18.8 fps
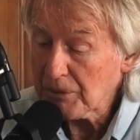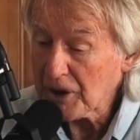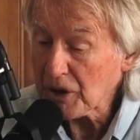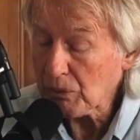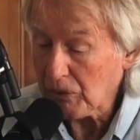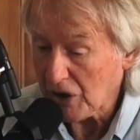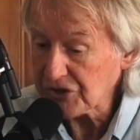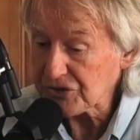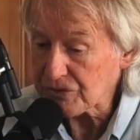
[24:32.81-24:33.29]
But
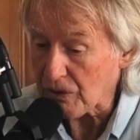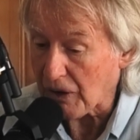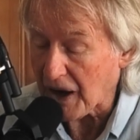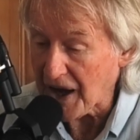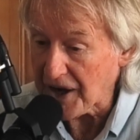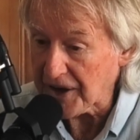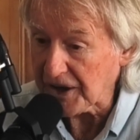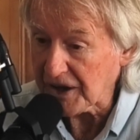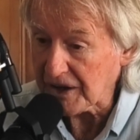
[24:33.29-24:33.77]
it was
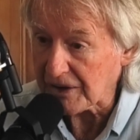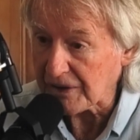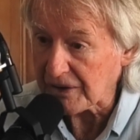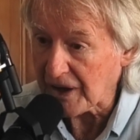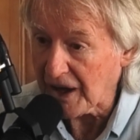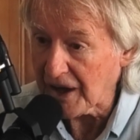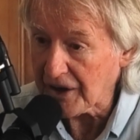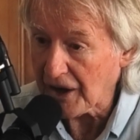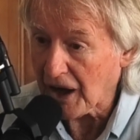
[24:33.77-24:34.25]
draining,
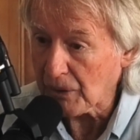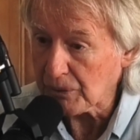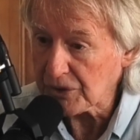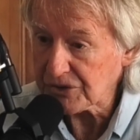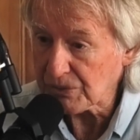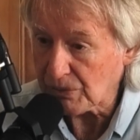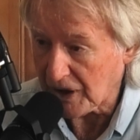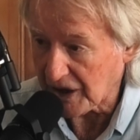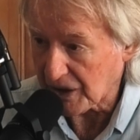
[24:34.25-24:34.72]
and, and I
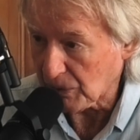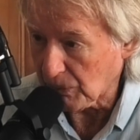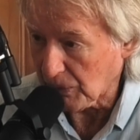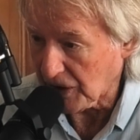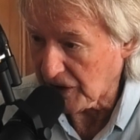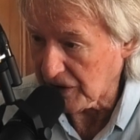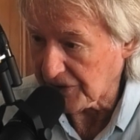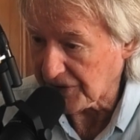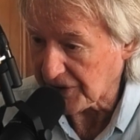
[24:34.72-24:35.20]
was well
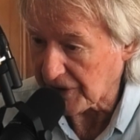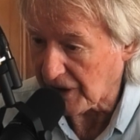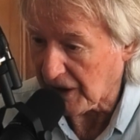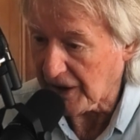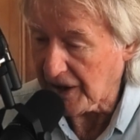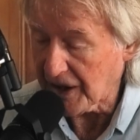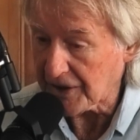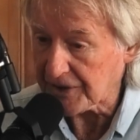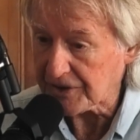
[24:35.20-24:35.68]
aware that
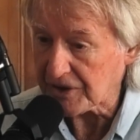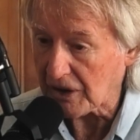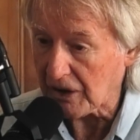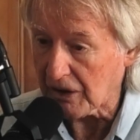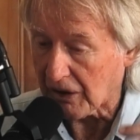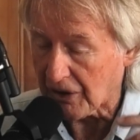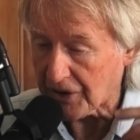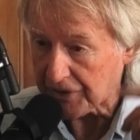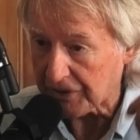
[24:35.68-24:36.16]
I had to
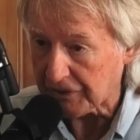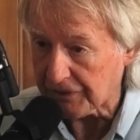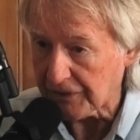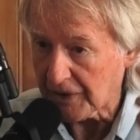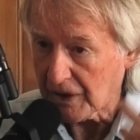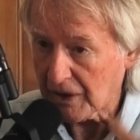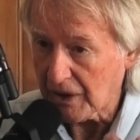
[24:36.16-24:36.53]
kind of